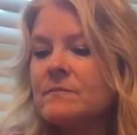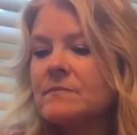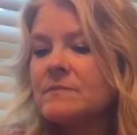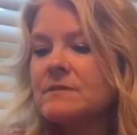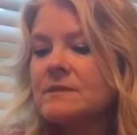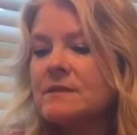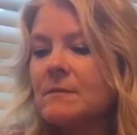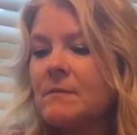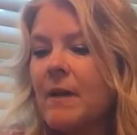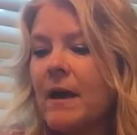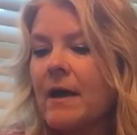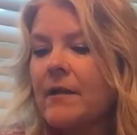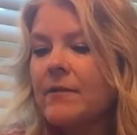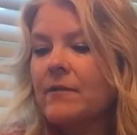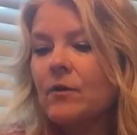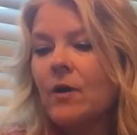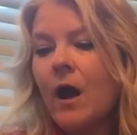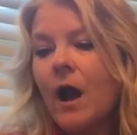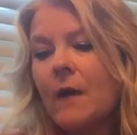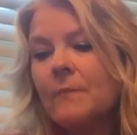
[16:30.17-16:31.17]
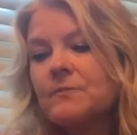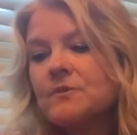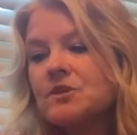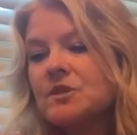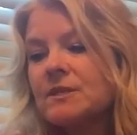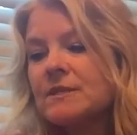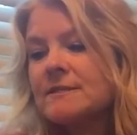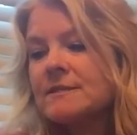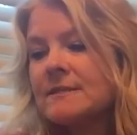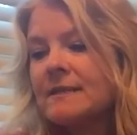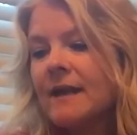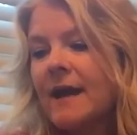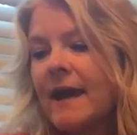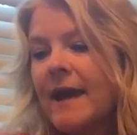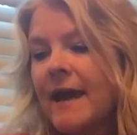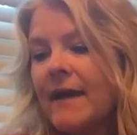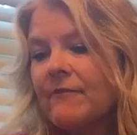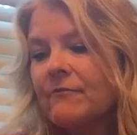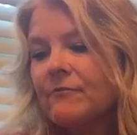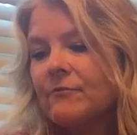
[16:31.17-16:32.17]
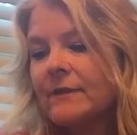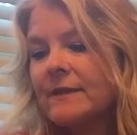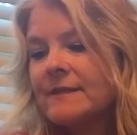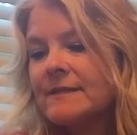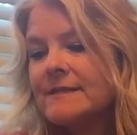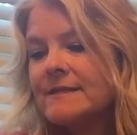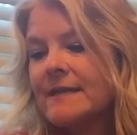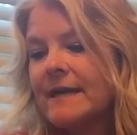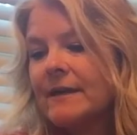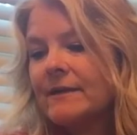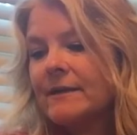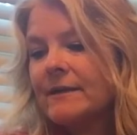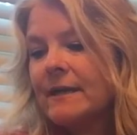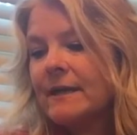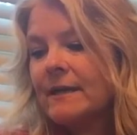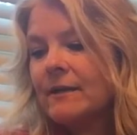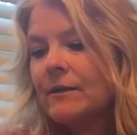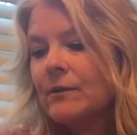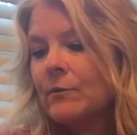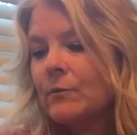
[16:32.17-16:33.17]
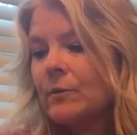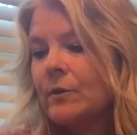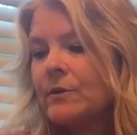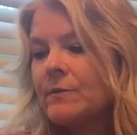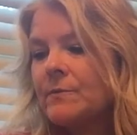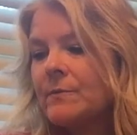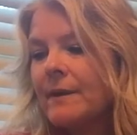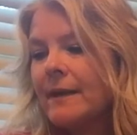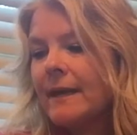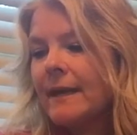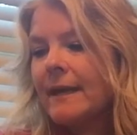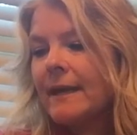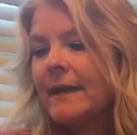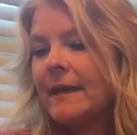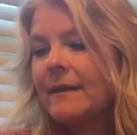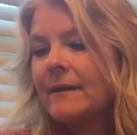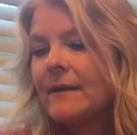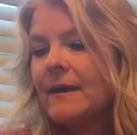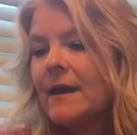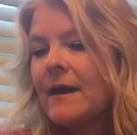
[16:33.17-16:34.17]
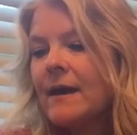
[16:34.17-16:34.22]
some other options that I have written down here would be,